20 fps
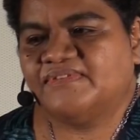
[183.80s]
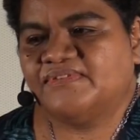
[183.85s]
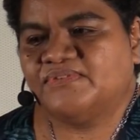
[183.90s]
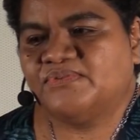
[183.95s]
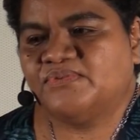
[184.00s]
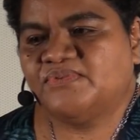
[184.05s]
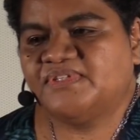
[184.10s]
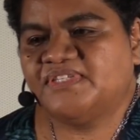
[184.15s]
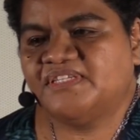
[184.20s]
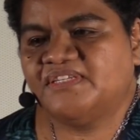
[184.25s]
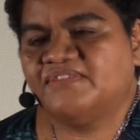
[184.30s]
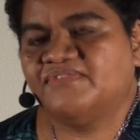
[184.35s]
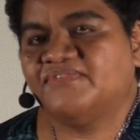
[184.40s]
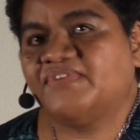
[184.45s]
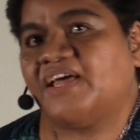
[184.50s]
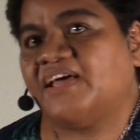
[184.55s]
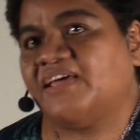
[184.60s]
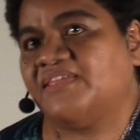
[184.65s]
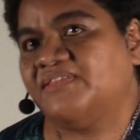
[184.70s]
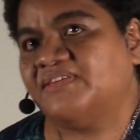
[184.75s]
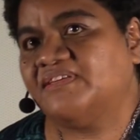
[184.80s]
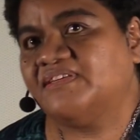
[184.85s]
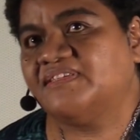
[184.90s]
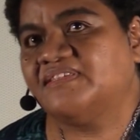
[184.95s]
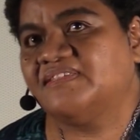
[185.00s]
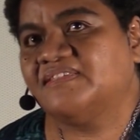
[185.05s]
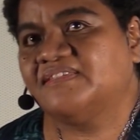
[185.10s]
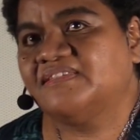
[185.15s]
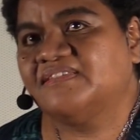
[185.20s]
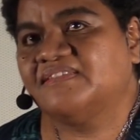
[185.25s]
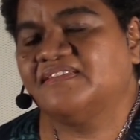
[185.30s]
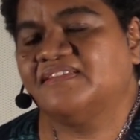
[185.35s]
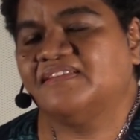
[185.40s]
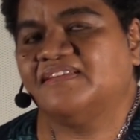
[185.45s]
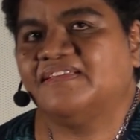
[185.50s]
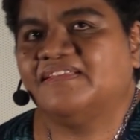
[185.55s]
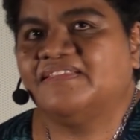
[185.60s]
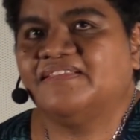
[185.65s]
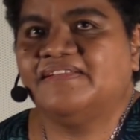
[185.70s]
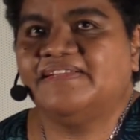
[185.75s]
to serve others,
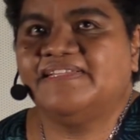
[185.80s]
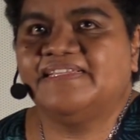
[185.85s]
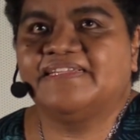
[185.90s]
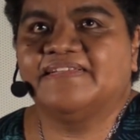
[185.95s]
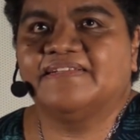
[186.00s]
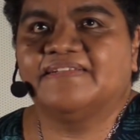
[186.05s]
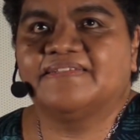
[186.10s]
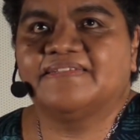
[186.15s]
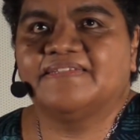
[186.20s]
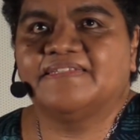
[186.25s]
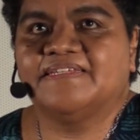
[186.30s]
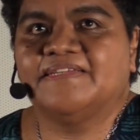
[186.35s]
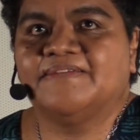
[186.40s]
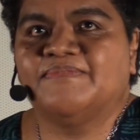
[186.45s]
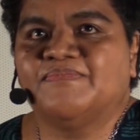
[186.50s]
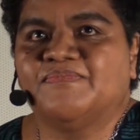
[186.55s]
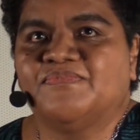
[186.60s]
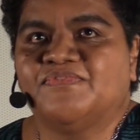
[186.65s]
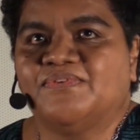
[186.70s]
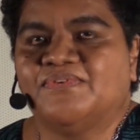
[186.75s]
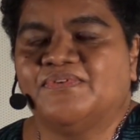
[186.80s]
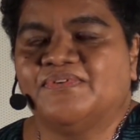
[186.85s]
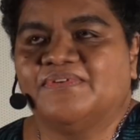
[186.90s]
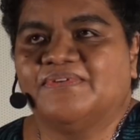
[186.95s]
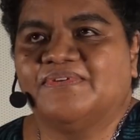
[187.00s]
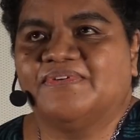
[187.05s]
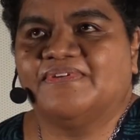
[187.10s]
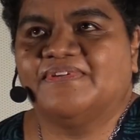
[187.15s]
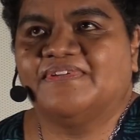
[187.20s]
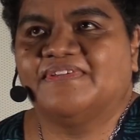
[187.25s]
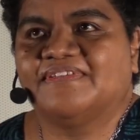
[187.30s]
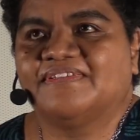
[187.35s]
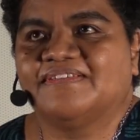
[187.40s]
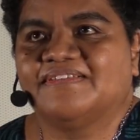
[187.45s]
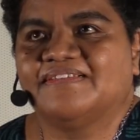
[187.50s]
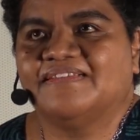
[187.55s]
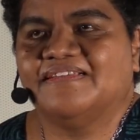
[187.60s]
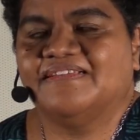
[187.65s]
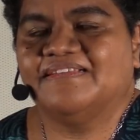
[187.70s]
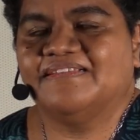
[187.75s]
the legal term for
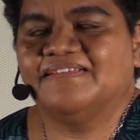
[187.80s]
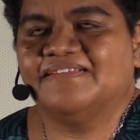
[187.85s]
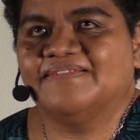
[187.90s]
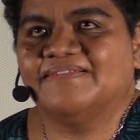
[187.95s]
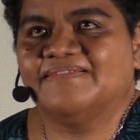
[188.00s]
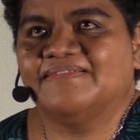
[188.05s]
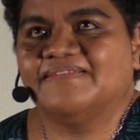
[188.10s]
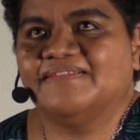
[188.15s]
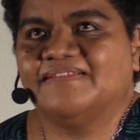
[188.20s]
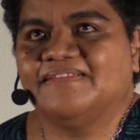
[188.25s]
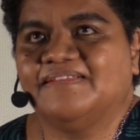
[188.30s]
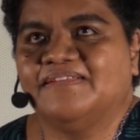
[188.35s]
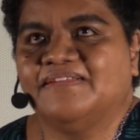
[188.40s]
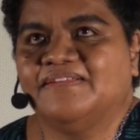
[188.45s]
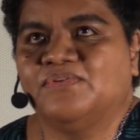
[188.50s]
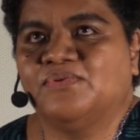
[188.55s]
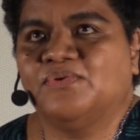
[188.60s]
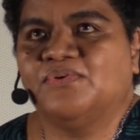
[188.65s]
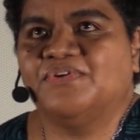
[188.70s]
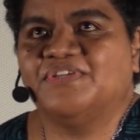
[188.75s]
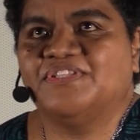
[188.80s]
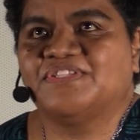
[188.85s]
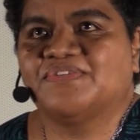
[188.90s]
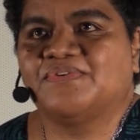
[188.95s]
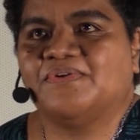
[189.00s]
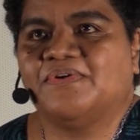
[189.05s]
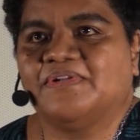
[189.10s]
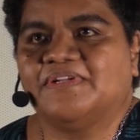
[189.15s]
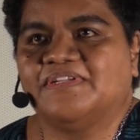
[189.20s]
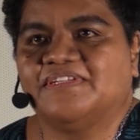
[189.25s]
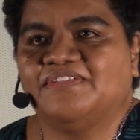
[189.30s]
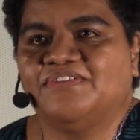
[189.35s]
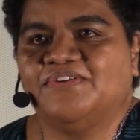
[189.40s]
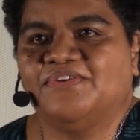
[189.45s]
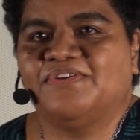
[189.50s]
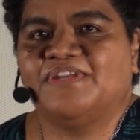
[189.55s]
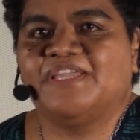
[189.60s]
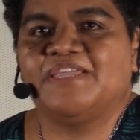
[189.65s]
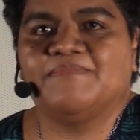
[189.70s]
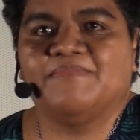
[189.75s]
in law, it's called
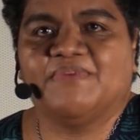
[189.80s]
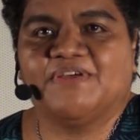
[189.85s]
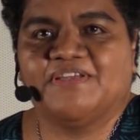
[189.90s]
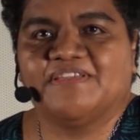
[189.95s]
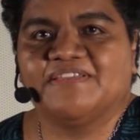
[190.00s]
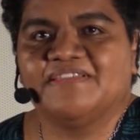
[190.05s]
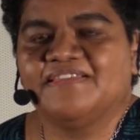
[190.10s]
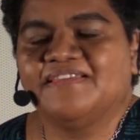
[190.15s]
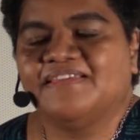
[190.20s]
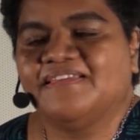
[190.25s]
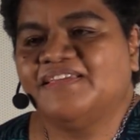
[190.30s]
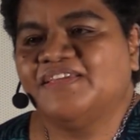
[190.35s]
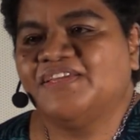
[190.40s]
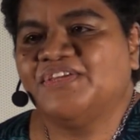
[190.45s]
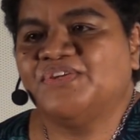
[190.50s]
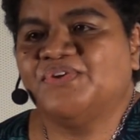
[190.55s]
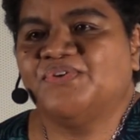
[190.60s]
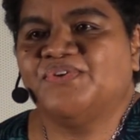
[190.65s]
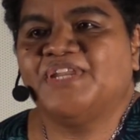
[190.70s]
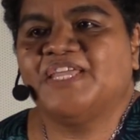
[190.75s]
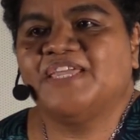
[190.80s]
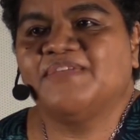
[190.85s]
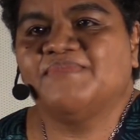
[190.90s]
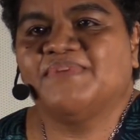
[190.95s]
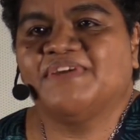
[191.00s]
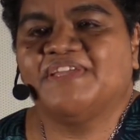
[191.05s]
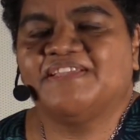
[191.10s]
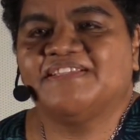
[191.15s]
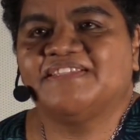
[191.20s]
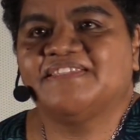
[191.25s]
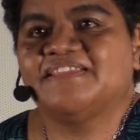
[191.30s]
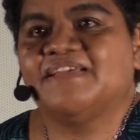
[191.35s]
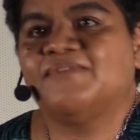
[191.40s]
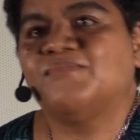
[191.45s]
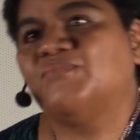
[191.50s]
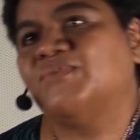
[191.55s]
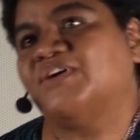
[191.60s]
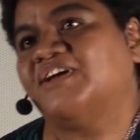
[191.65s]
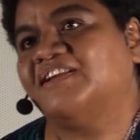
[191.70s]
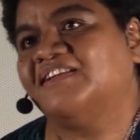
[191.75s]
your neighbor. Your neighbor is
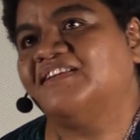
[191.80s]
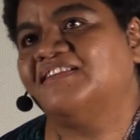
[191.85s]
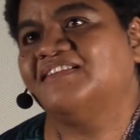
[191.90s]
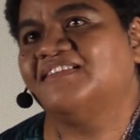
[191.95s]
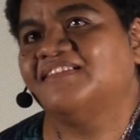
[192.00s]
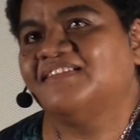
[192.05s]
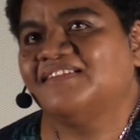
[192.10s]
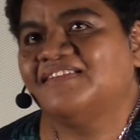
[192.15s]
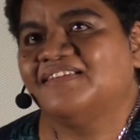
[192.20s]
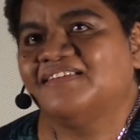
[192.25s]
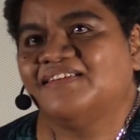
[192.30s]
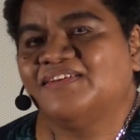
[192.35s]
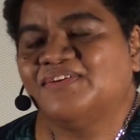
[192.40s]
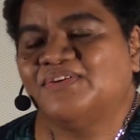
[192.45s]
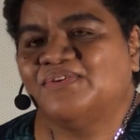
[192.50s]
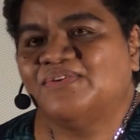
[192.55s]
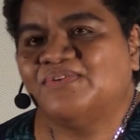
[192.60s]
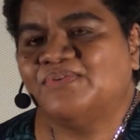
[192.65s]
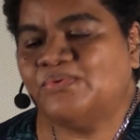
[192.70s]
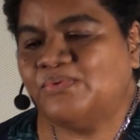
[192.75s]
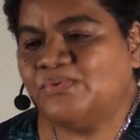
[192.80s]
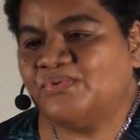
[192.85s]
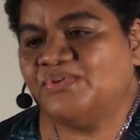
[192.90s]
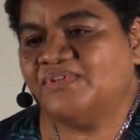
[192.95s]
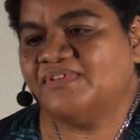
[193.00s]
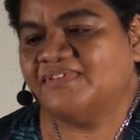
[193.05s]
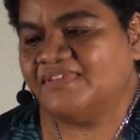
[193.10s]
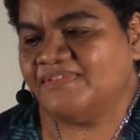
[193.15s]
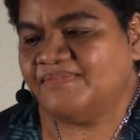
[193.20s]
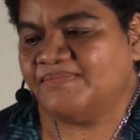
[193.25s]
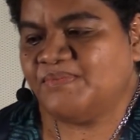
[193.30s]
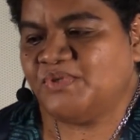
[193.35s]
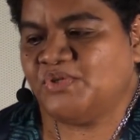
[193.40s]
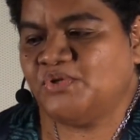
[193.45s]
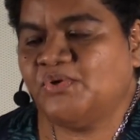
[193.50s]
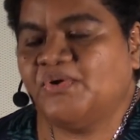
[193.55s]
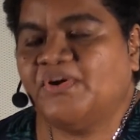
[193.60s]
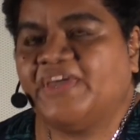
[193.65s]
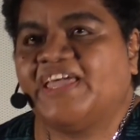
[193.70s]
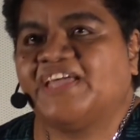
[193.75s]
someone who
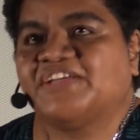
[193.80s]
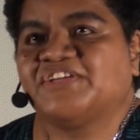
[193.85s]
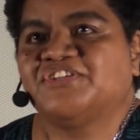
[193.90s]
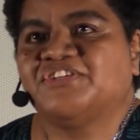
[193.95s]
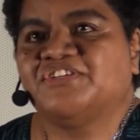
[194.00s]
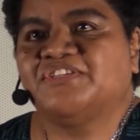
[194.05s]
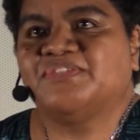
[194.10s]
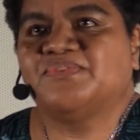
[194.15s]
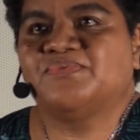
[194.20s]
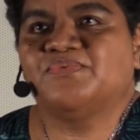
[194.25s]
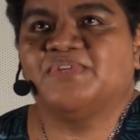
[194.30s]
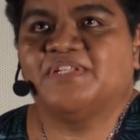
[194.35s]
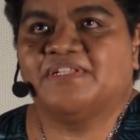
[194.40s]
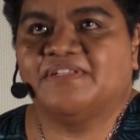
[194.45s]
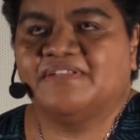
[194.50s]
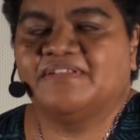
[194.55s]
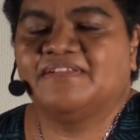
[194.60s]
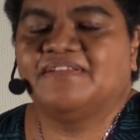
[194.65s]
your actions will